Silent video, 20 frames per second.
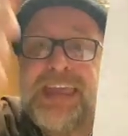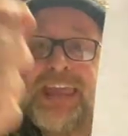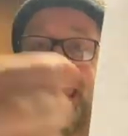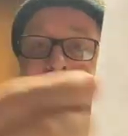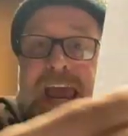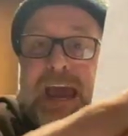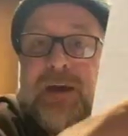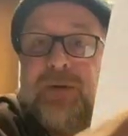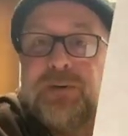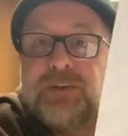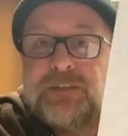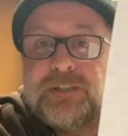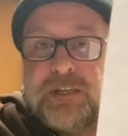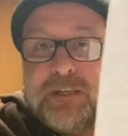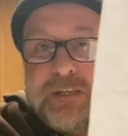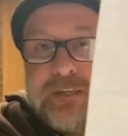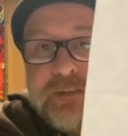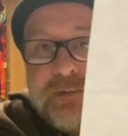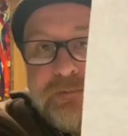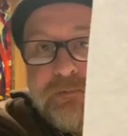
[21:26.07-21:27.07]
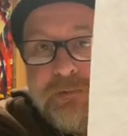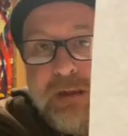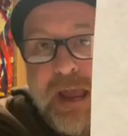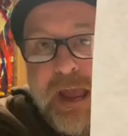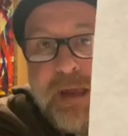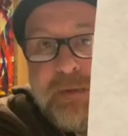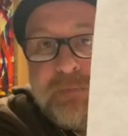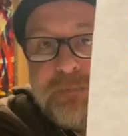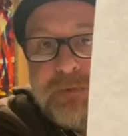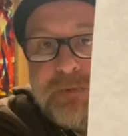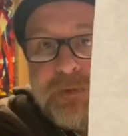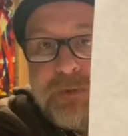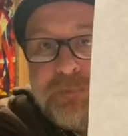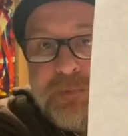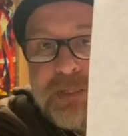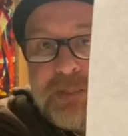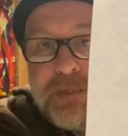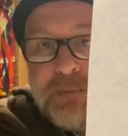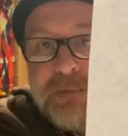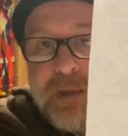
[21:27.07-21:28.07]
And I want you to grab your
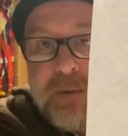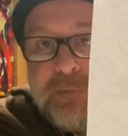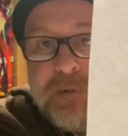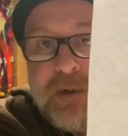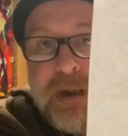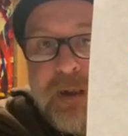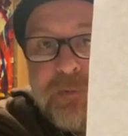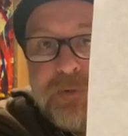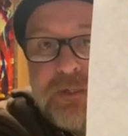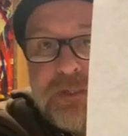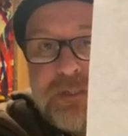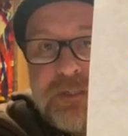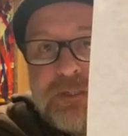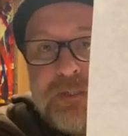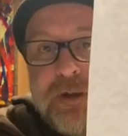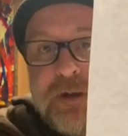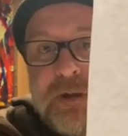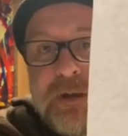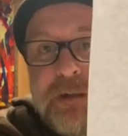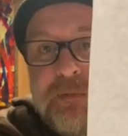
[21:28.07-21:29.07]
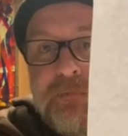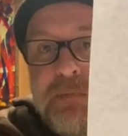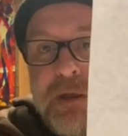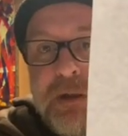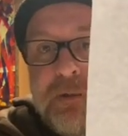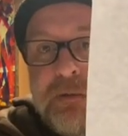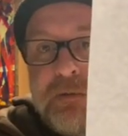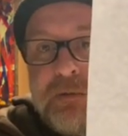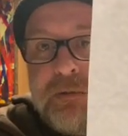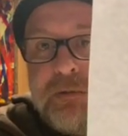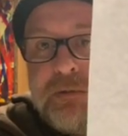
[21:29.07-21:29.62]
piece of paper, and I want you to start in the middle.